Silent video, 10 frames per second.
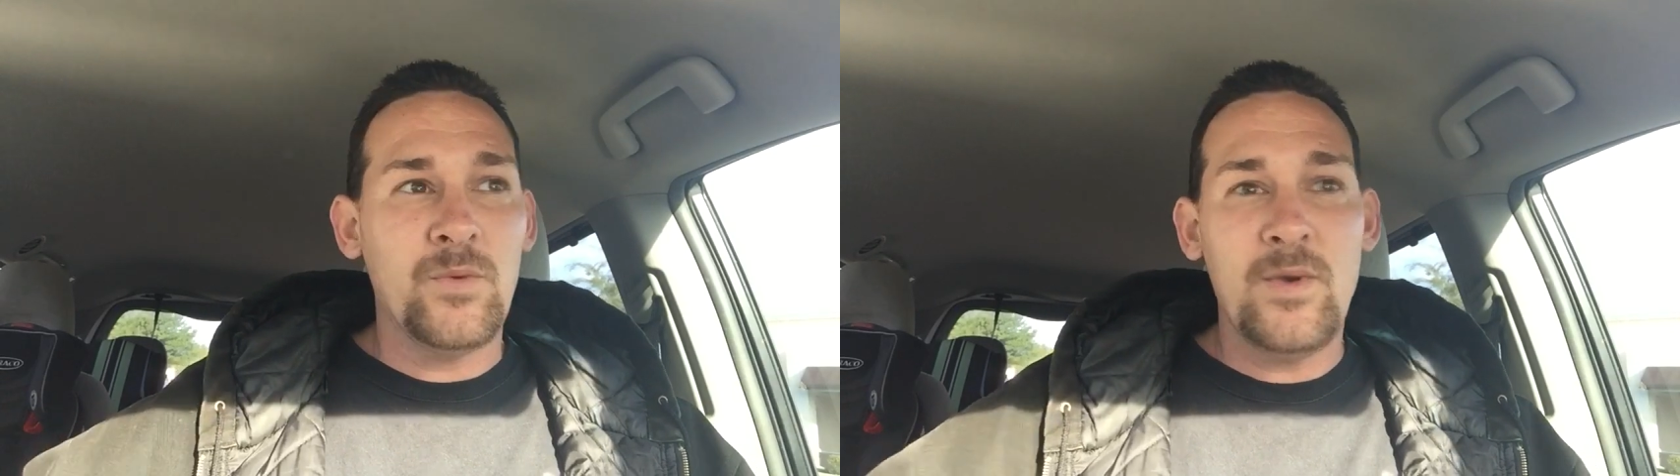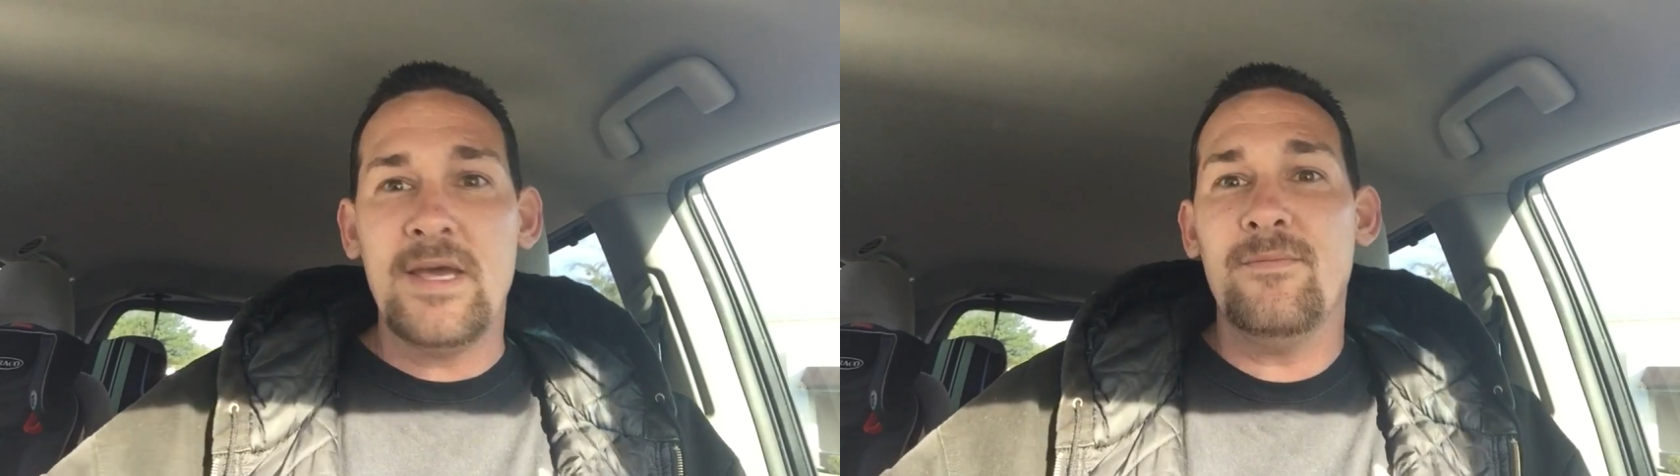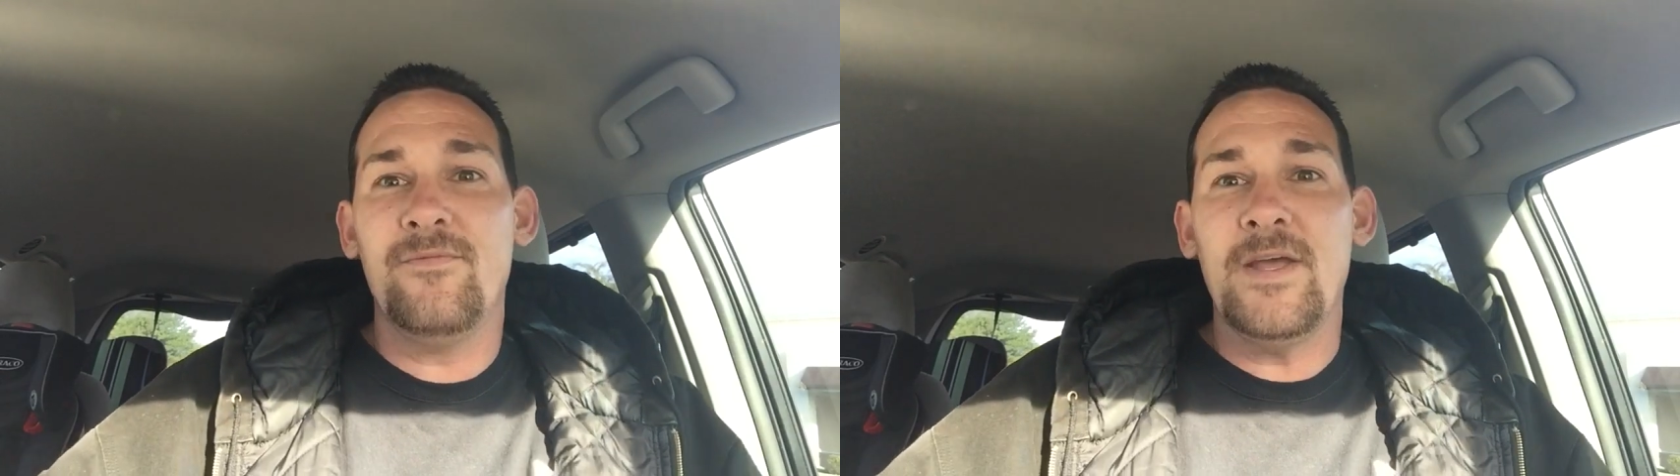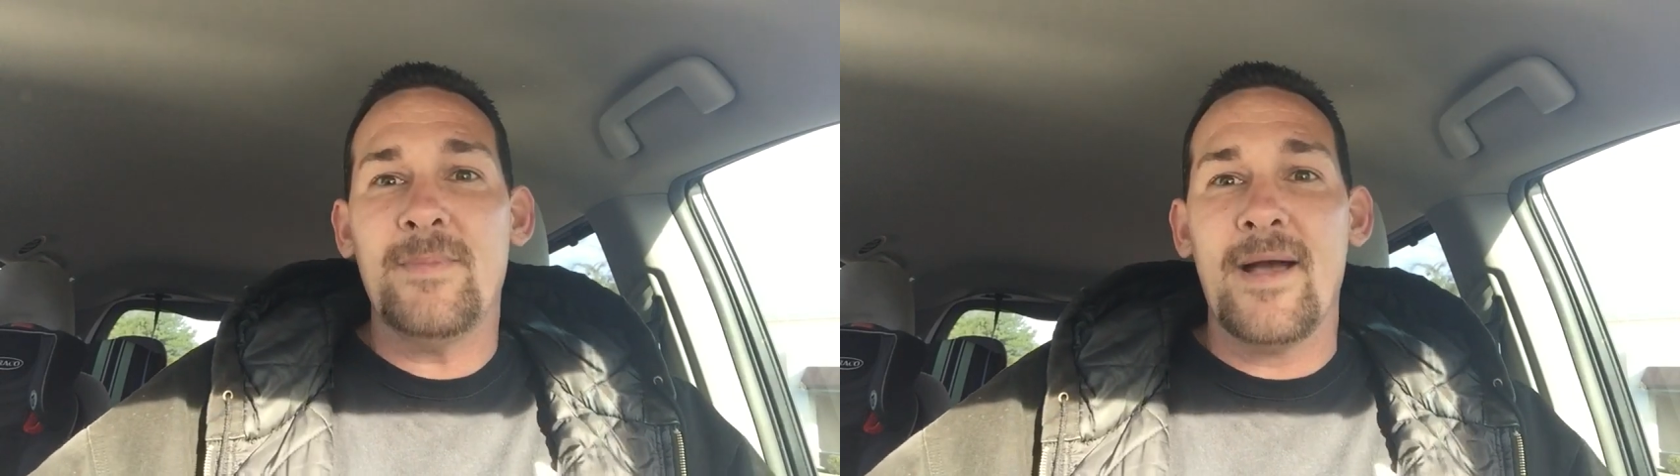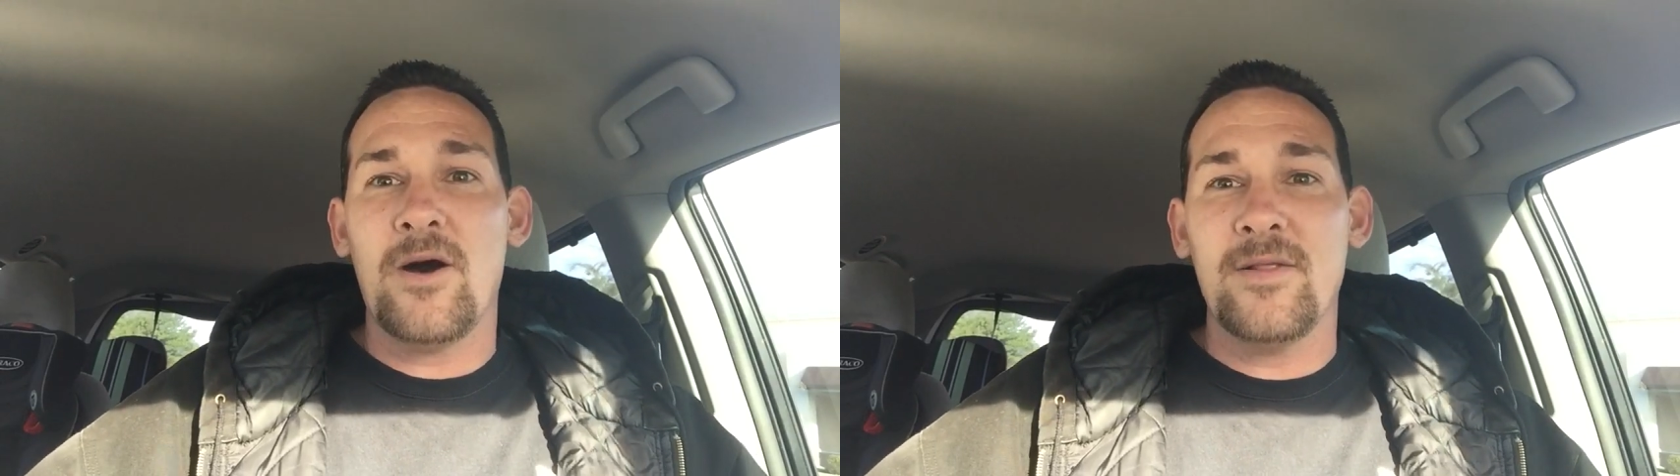We give them
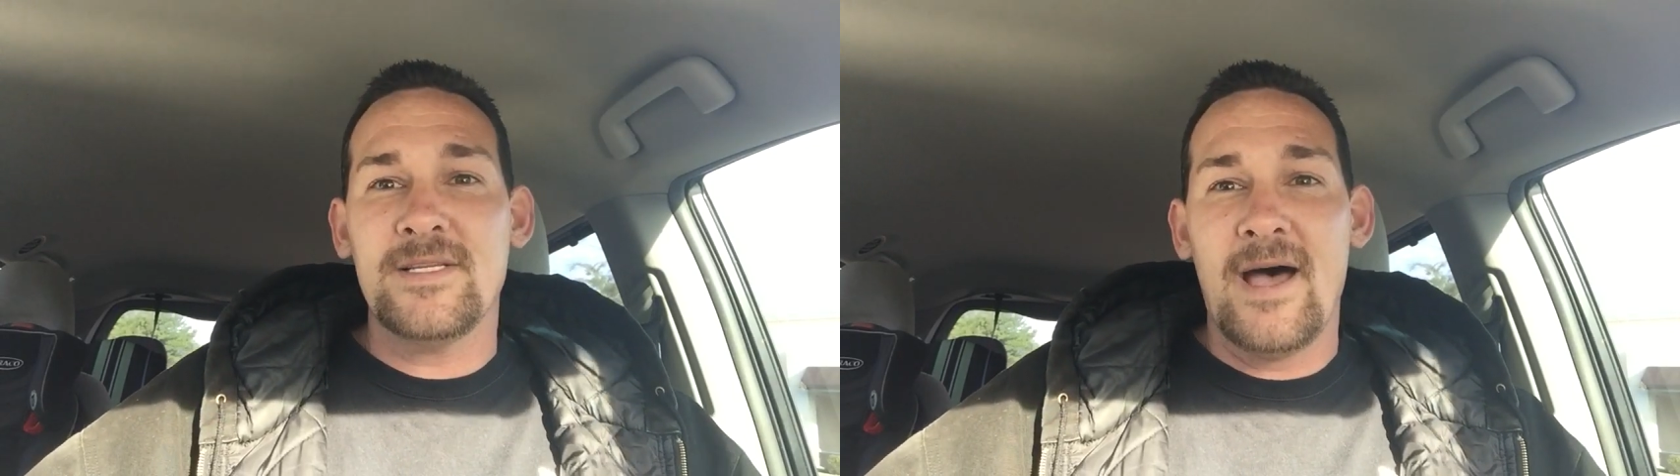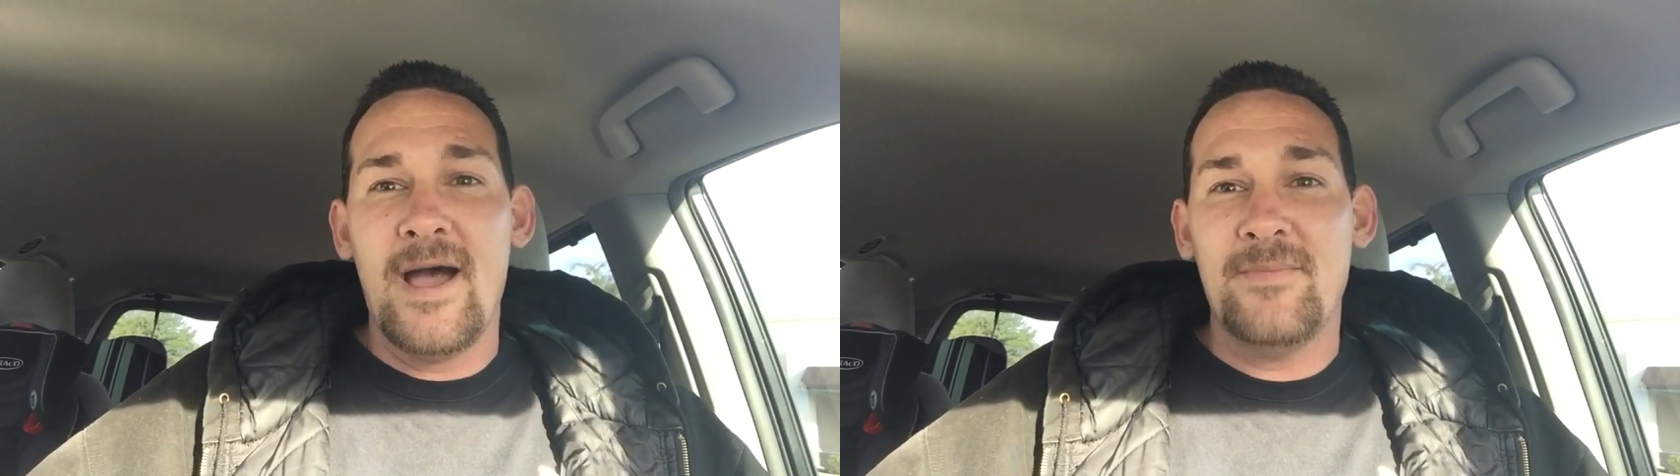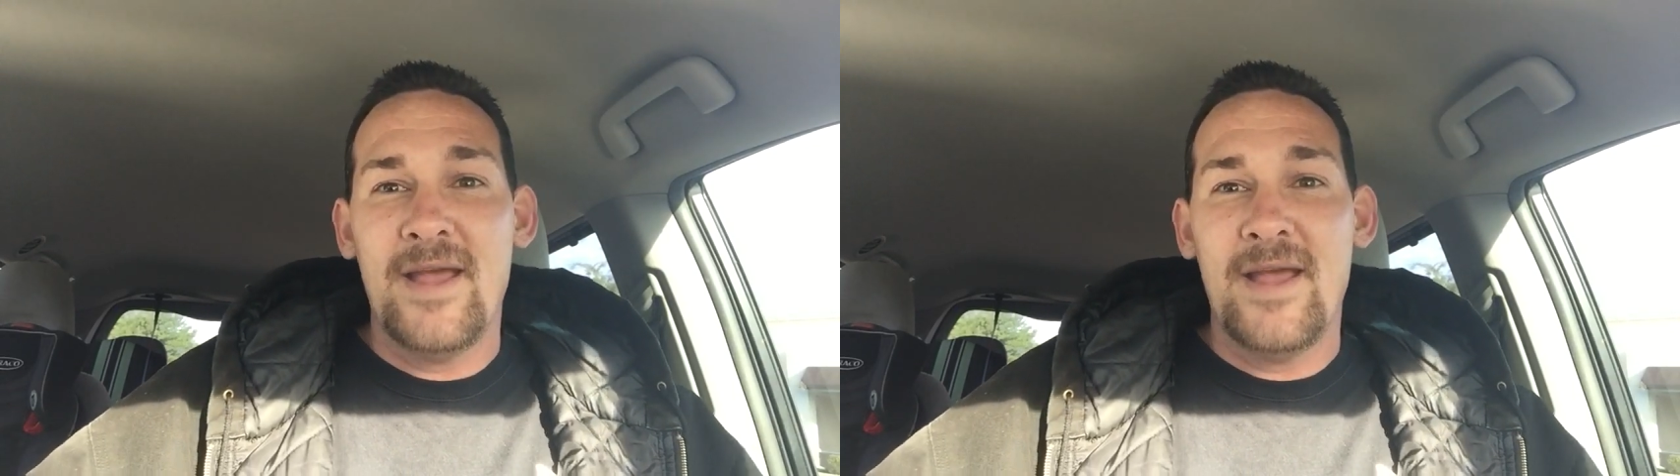feedback all the time.